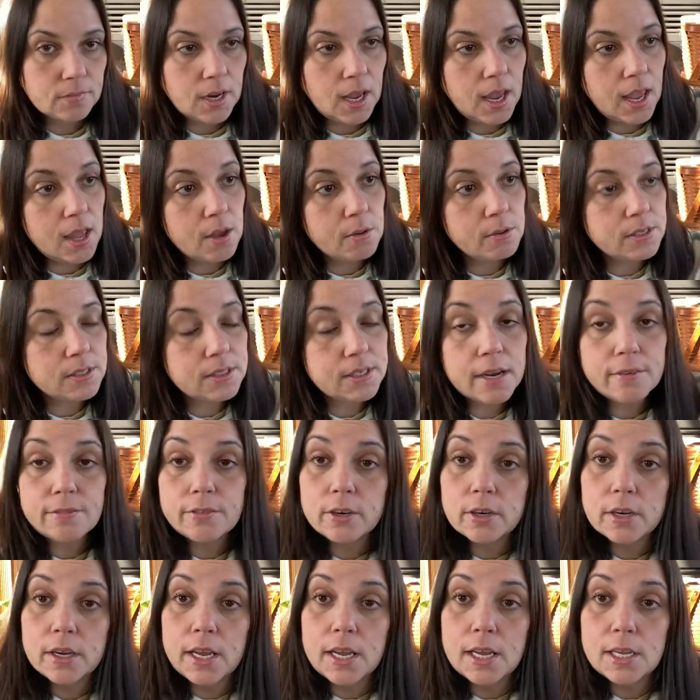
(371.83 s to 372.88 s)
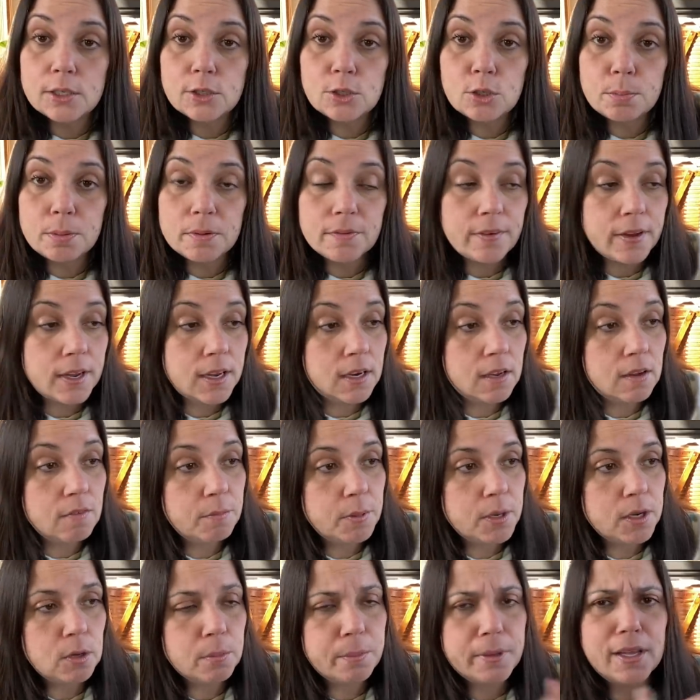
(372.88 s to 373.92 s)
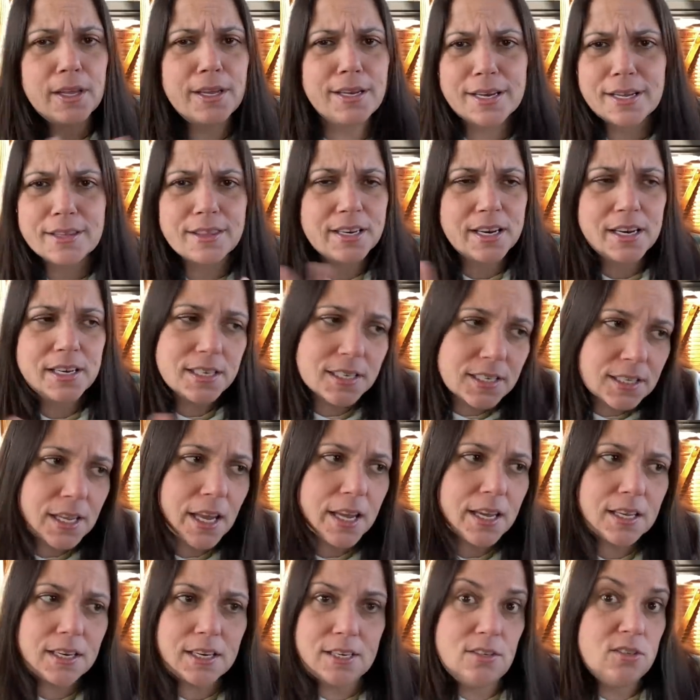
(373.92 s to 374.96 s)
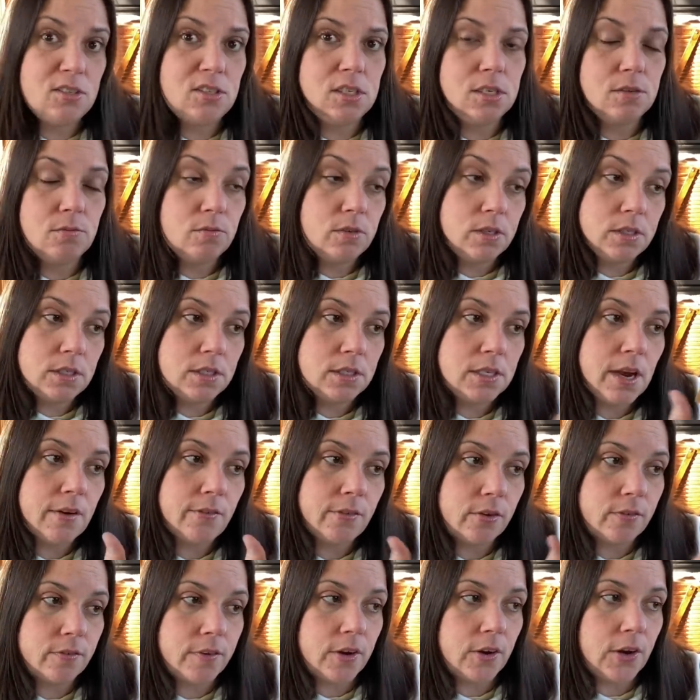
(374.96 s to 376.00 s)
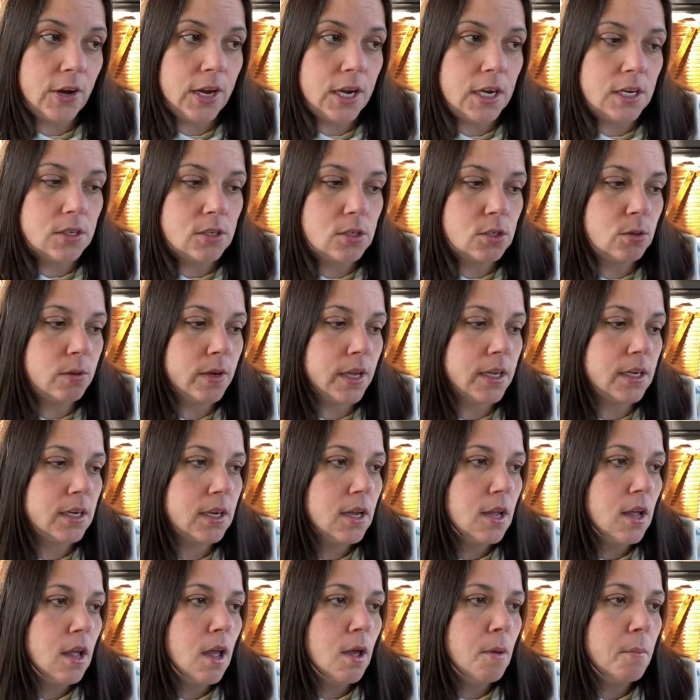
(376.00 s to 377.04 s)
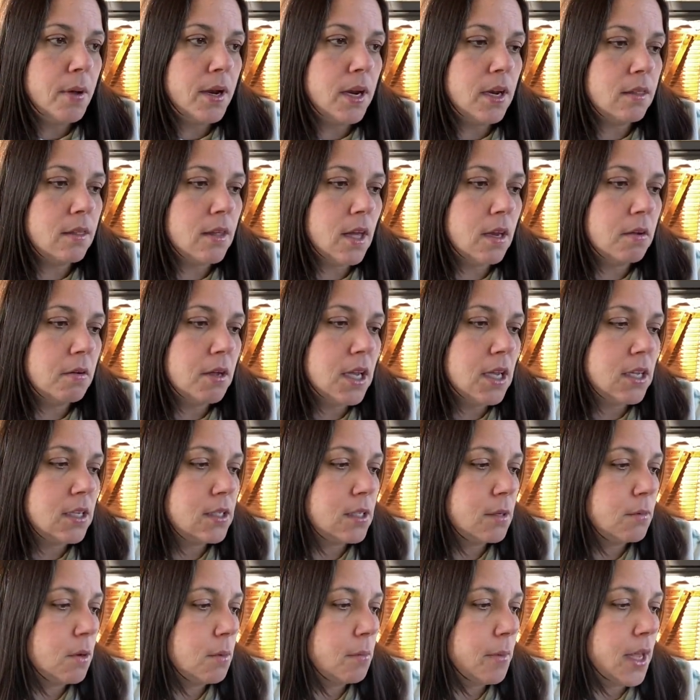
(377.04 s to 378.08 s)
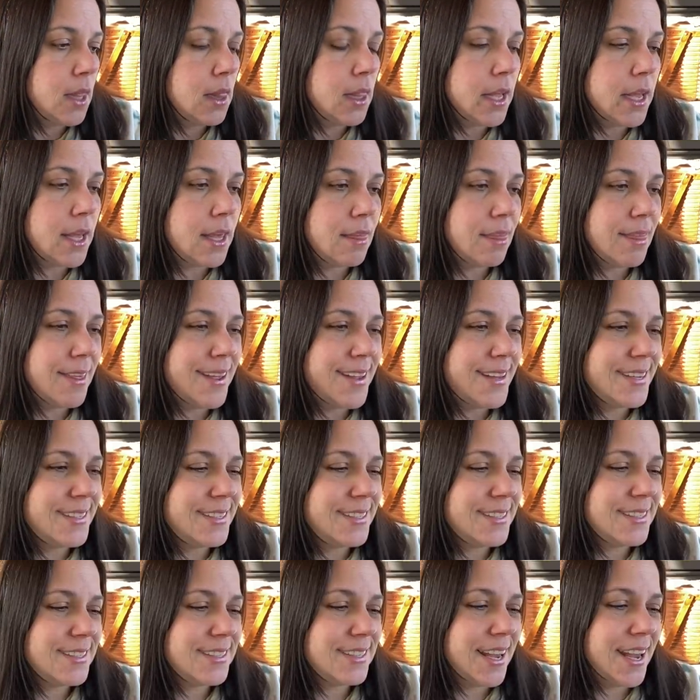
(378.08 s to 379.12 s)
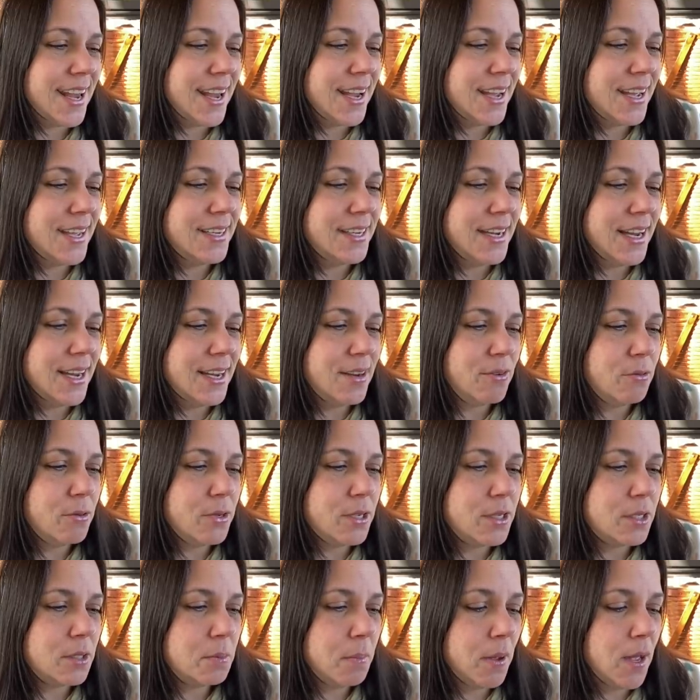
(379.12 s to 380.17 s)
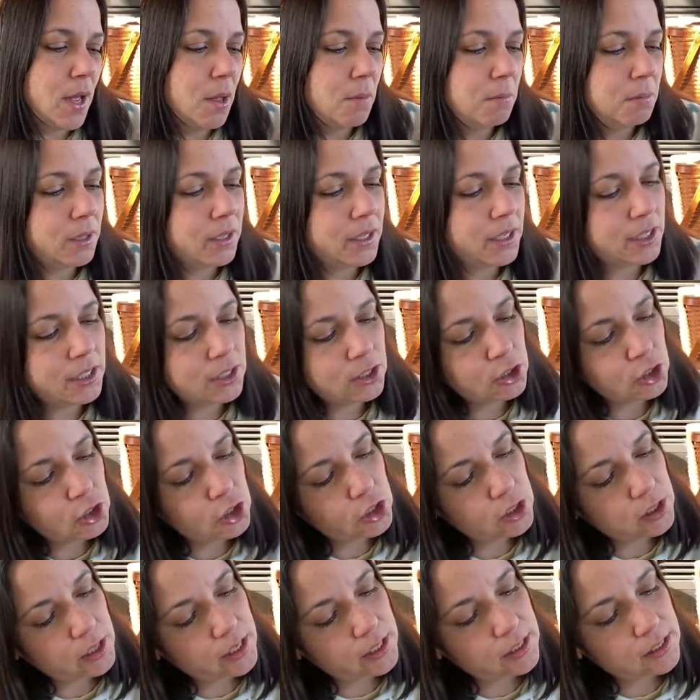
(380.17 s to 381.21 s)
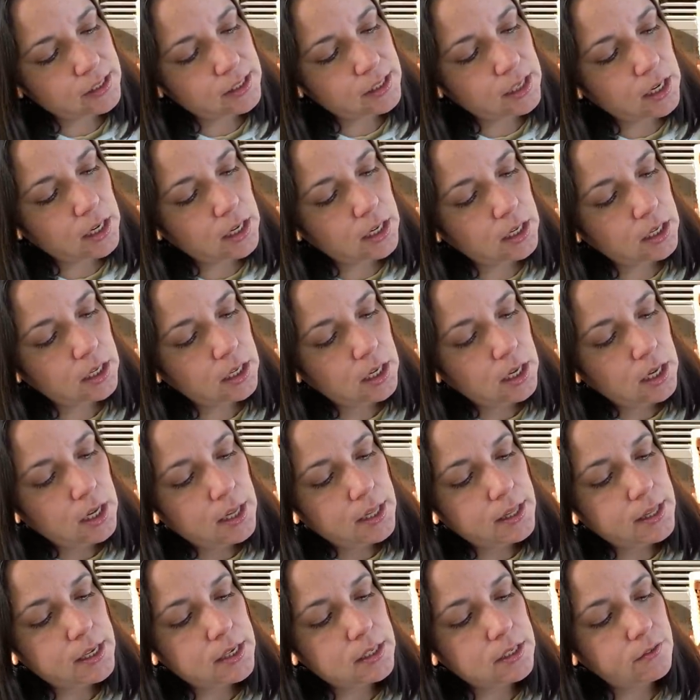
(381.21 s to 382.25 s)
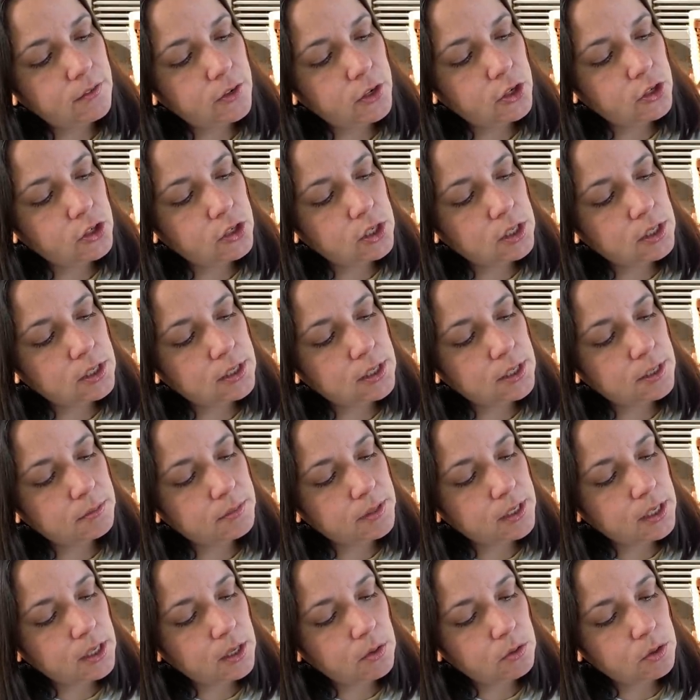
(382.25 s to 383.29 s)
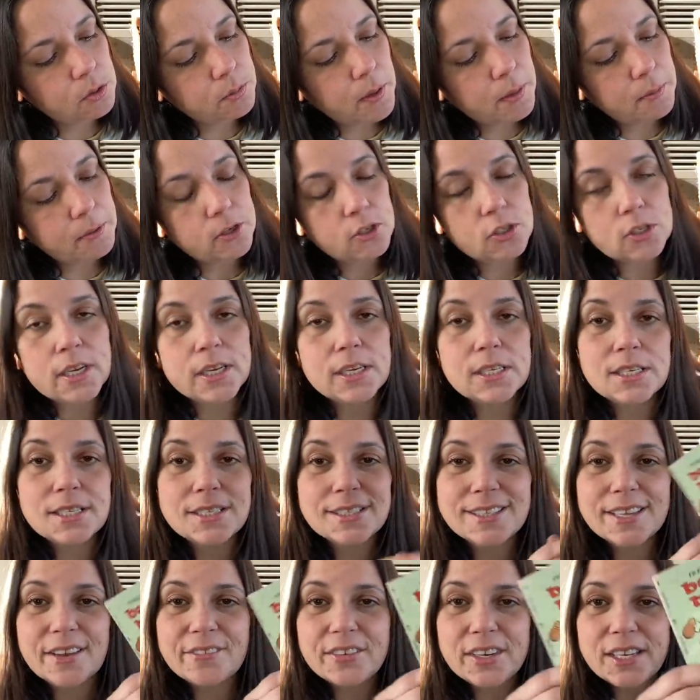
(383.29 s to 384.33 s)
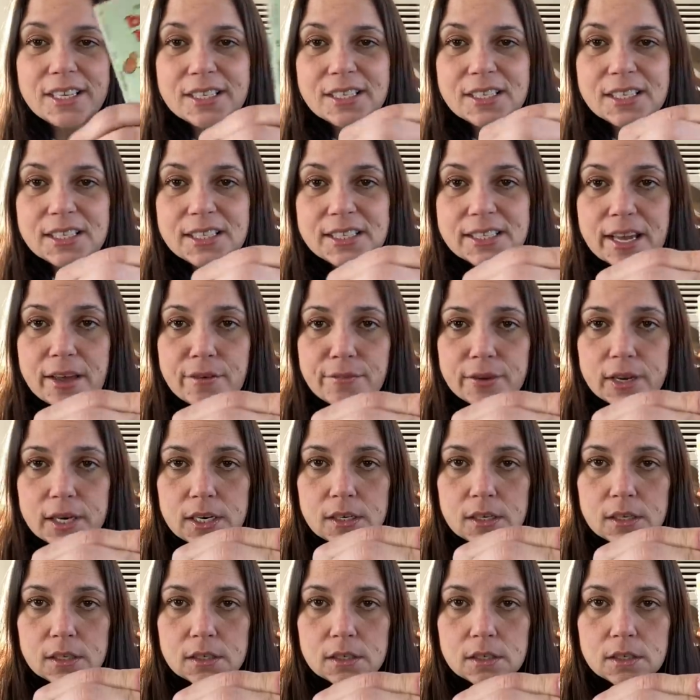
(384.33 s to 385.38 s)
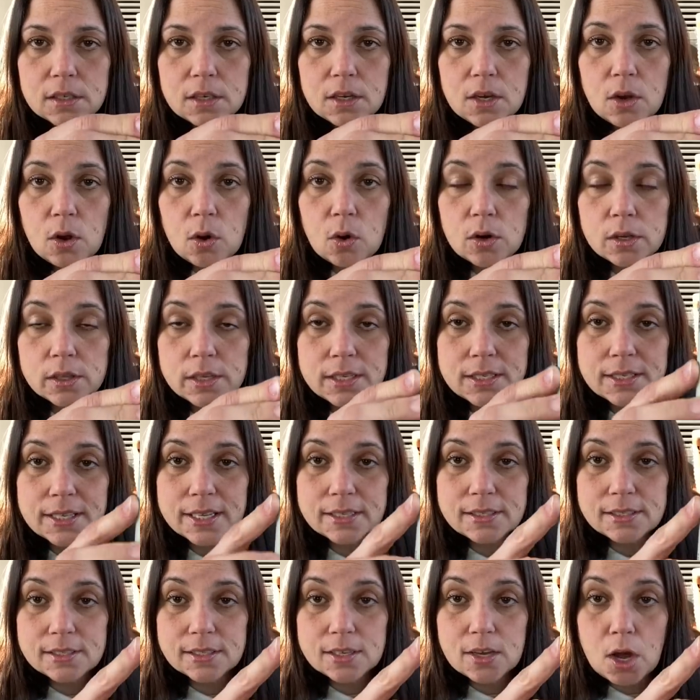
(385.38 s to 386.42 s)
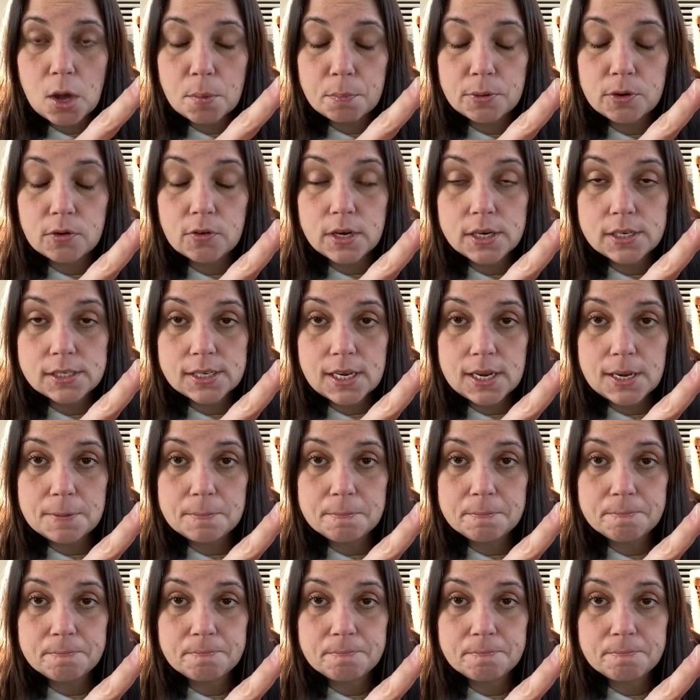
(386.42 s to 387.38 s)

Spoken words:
I was never a super fan of Beetle Bailey. Not that I didn't like it, I just was never very into it. But I thought, oh, someone might like this. And it was published, let's see. This version seems like it was published 1977. Or at least that's the copyright date.